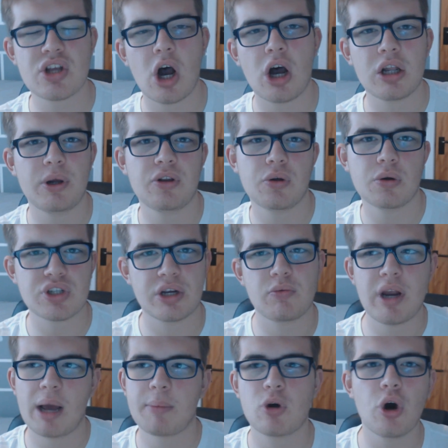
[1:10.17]
at the start of the window, I was
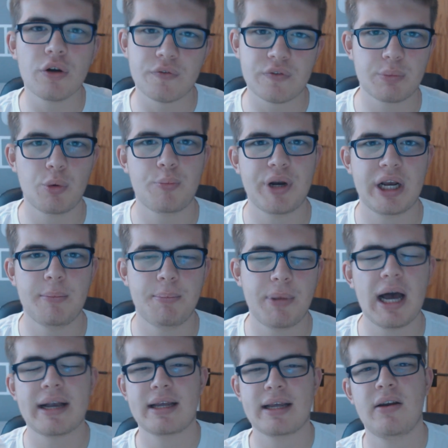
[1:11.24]
like, right, I'm confident we'll bring him
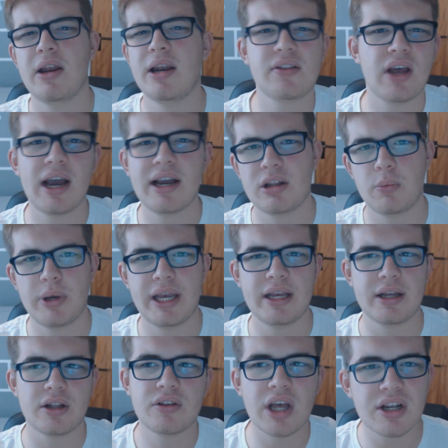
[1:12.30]
back. And then it died
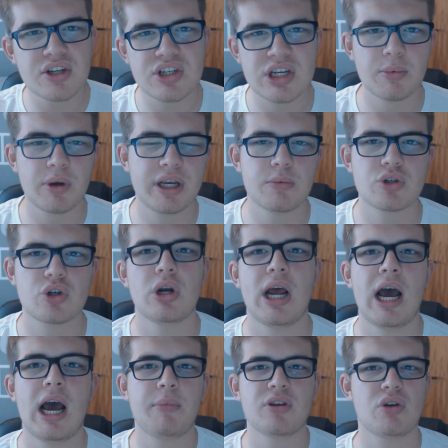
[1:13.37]
away. Didn't seem like it was
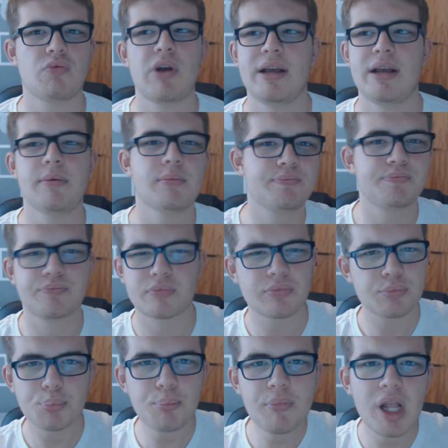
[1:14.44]
going to happen. I was like, right,
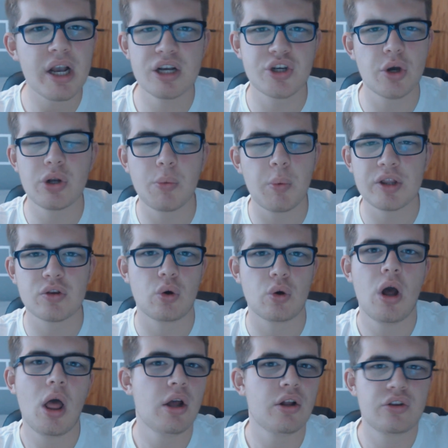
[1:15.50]
it's out the
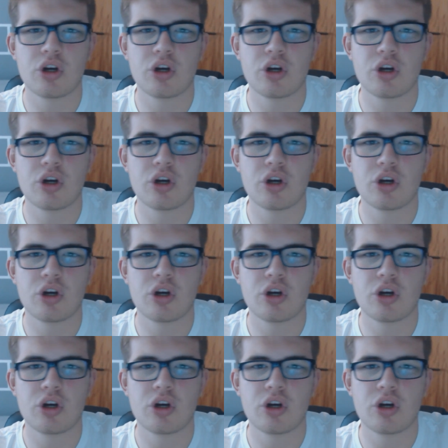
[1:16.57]
window.